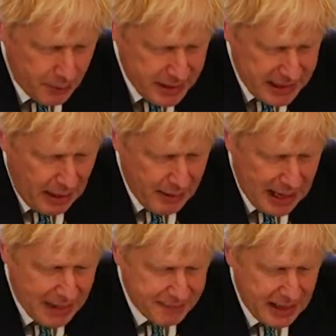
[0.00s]
we now
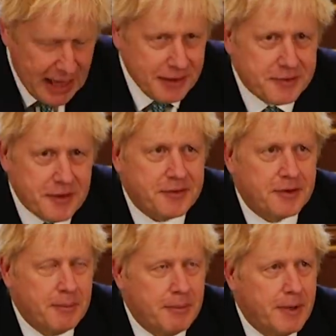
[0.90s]
have a
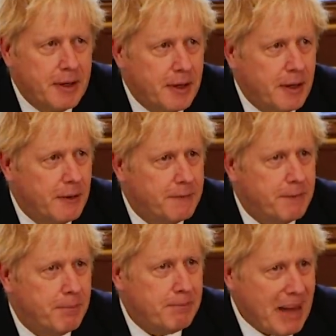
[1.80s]
system
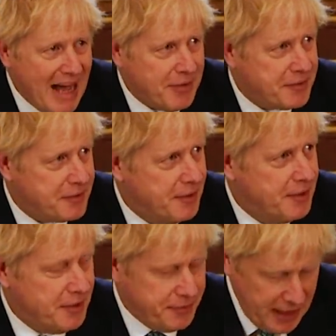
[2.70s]
of mass
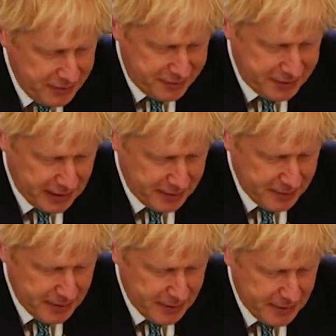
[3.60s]
testing,
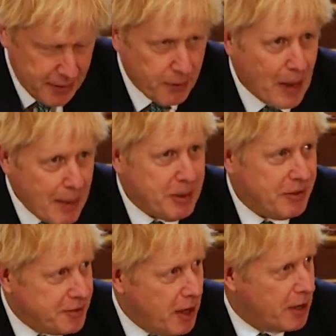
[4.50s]

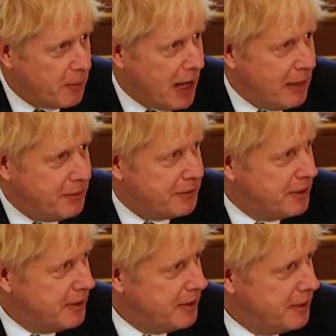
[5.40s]
rapid turnaround
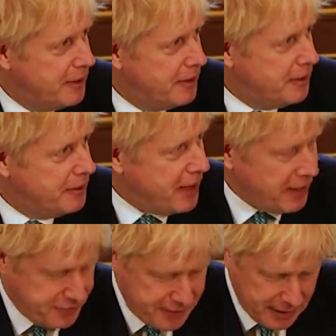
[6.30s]

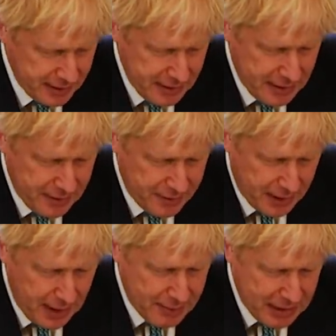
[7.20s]
testing,
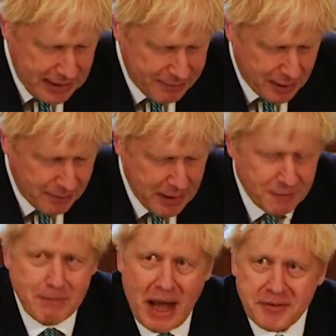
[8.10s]
that I believe can be
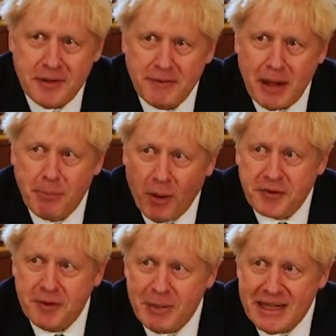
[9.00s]
of massive and
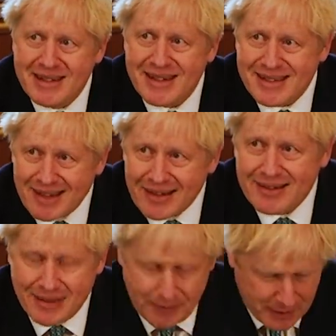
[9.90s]
possibly
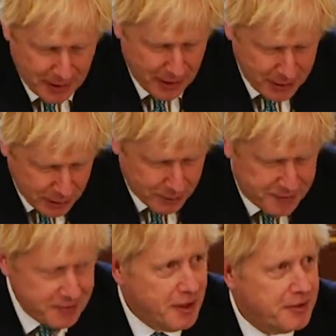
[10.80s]
decisive
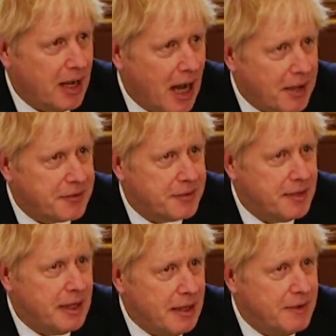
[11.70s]
use to us
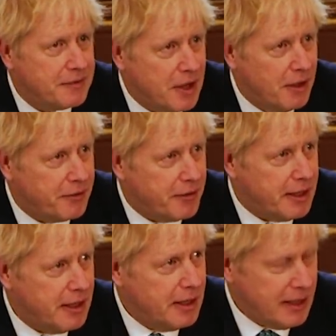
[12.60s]
in this
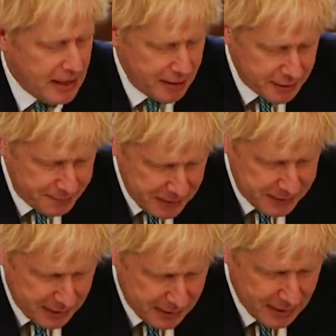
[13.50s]
country in
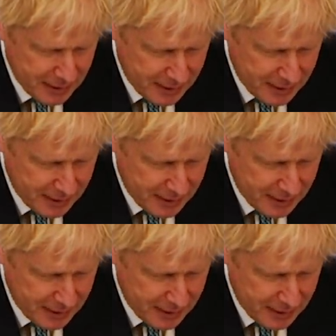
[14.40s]
defeating